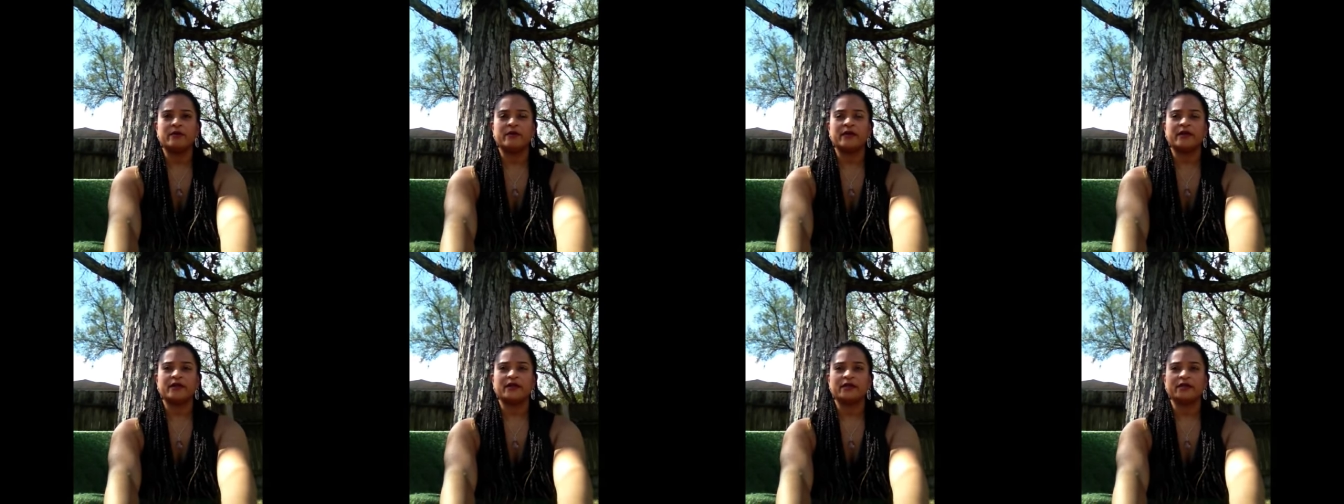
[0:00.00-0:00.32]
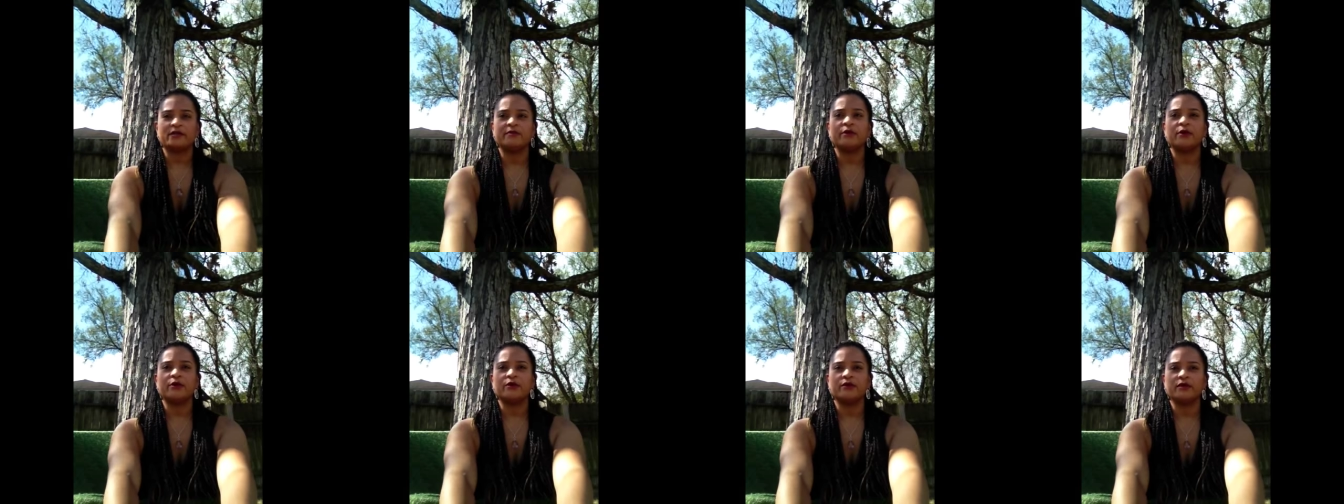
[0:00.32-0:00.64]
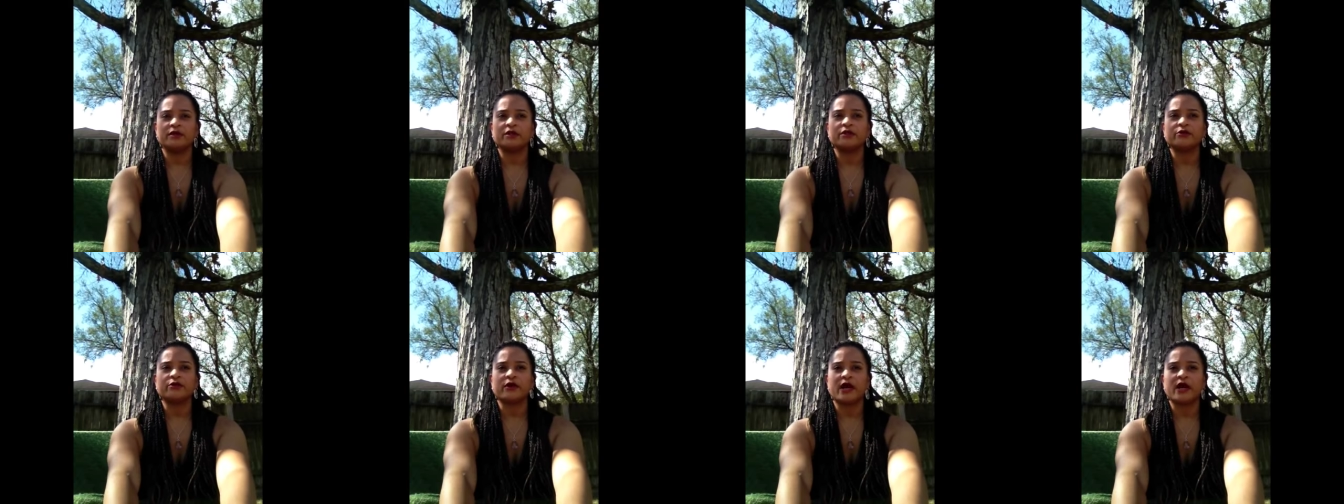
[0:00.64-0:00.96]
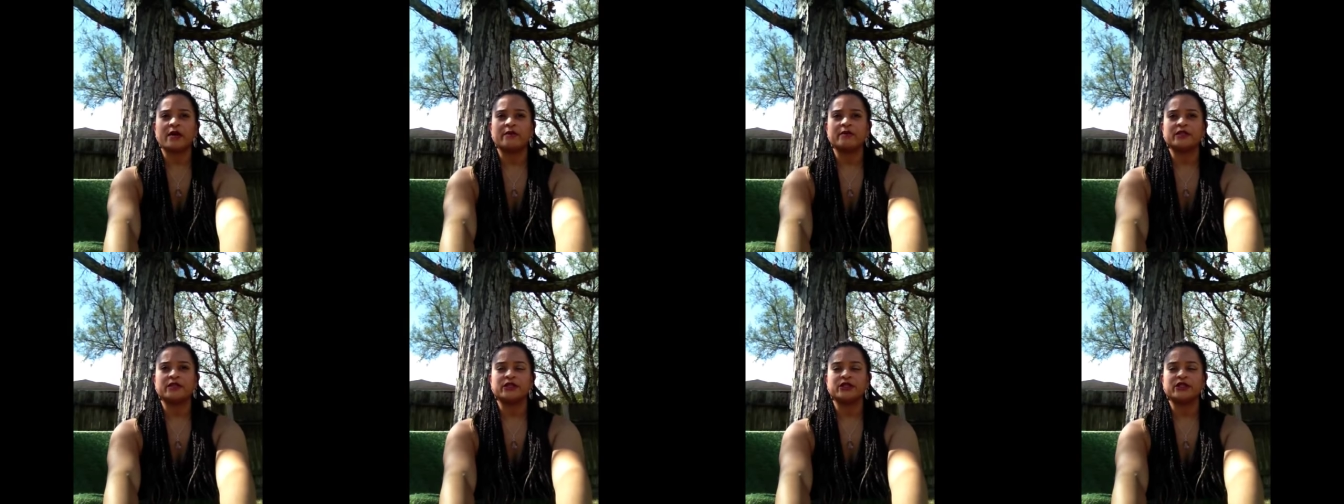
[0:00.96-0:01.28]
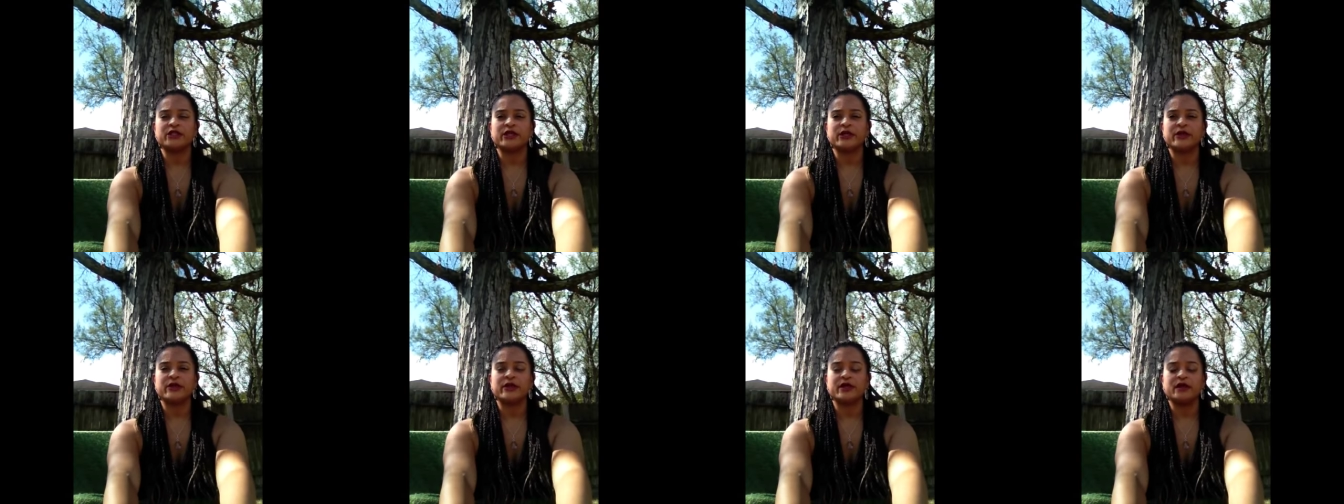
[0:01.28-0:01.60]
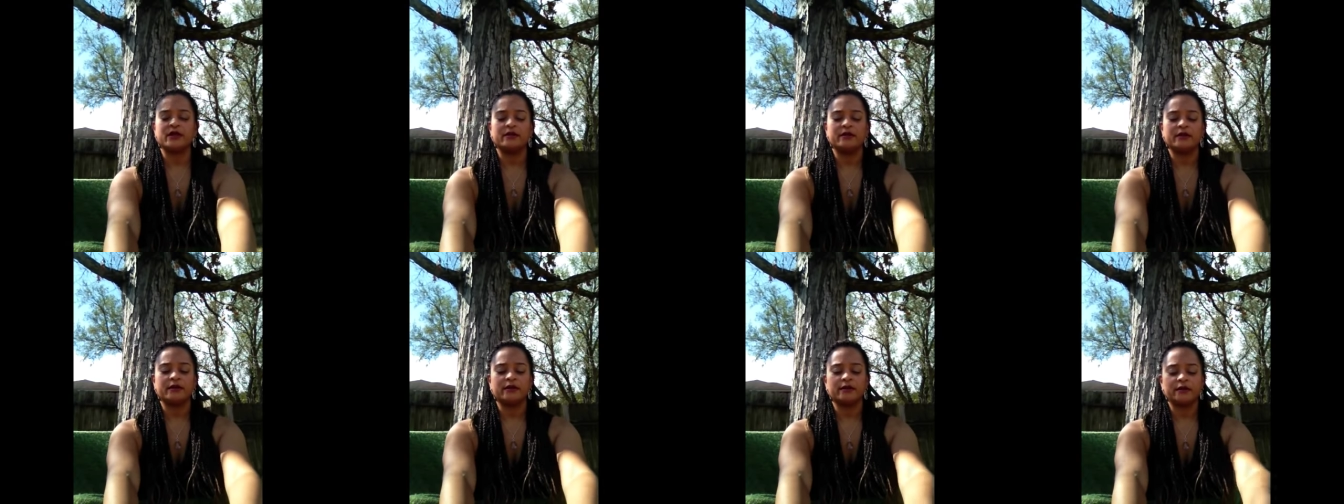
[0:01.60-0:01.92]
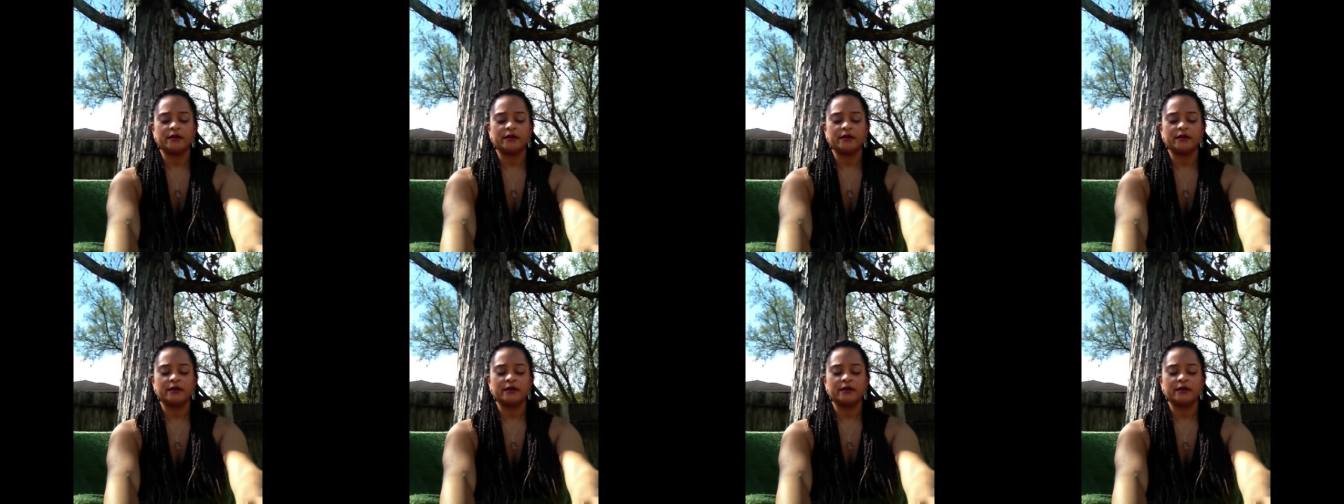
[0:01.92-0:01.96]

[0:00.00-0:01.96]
but both describe it as a chariot.